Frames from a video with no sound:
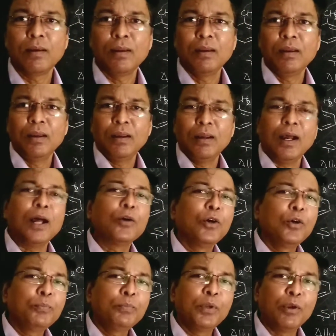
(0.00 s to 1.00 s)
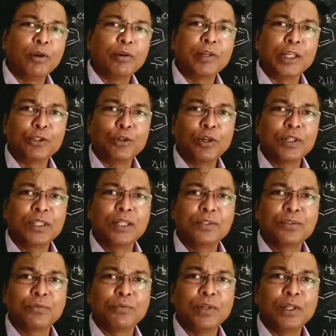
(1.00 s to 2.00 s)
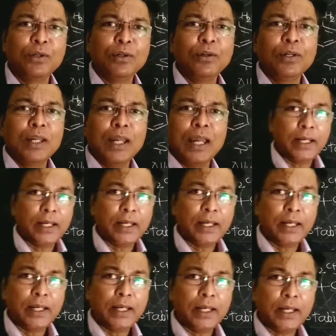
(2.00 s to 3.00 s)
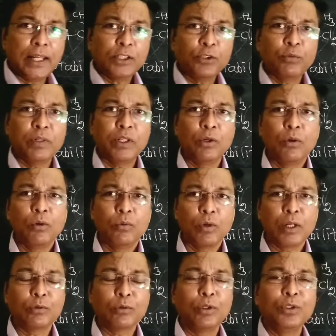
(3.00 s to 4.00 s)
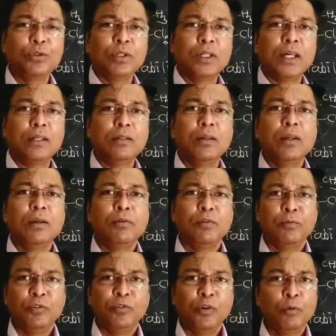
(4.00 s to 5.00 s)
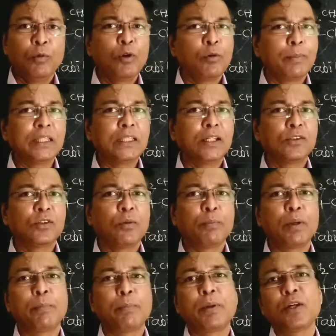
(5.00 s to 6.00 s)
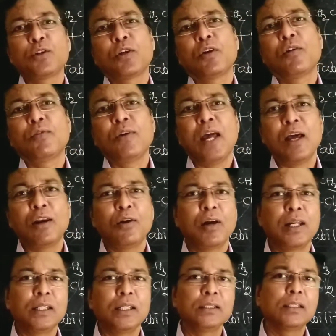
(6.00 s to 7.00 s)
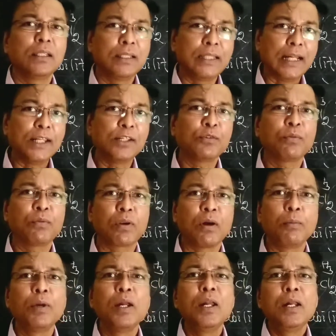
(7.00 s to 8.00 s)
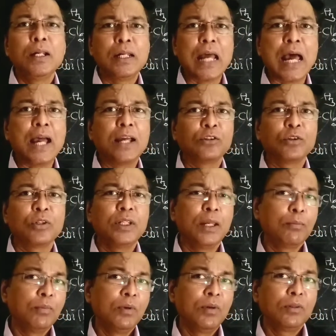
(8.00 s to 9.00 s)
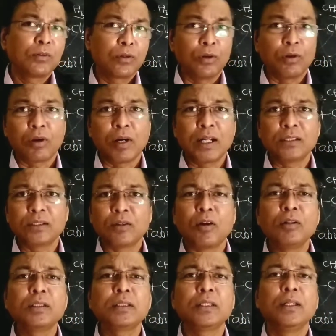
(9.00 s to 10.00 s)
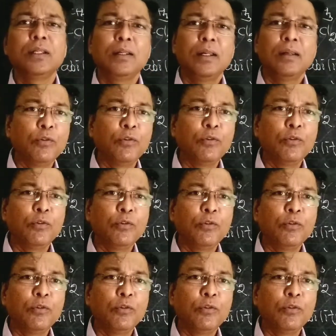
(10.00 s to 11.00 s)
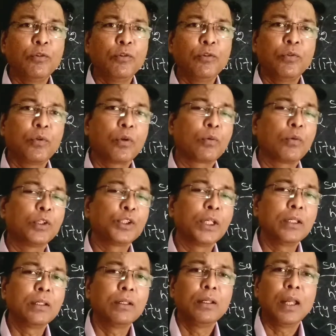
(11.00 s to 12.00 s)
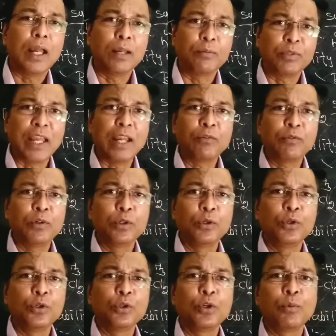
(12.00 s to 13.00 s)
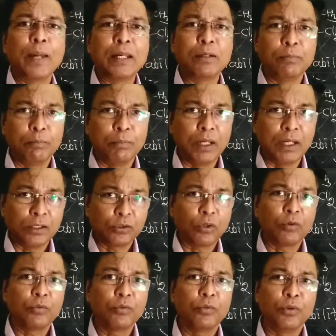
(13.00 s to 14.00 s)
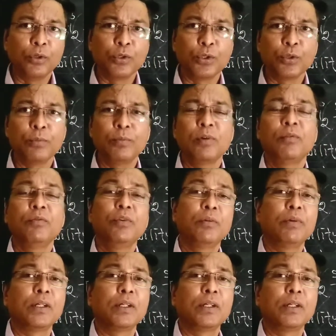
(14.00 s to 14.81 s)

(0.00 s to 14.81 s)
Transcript: I hope you have enjoyed this video, and in the next video we are going to learn few more methods of preparation of haloarenes, that is from diazonium chloride salts. Thank you for watching. I am thankful to YouTube and millions of YouTube viewers.